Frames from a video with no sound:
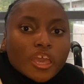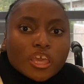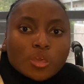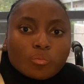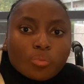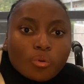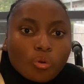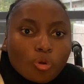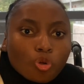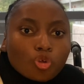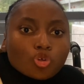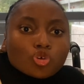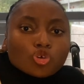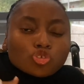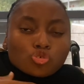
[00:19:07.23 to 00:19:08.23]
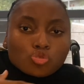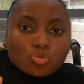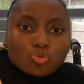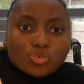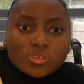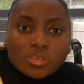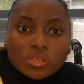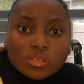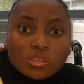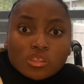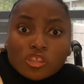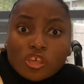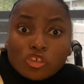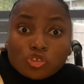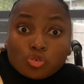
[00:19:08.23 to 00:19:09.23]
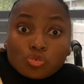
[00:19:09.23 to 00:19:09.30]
able to do certain things,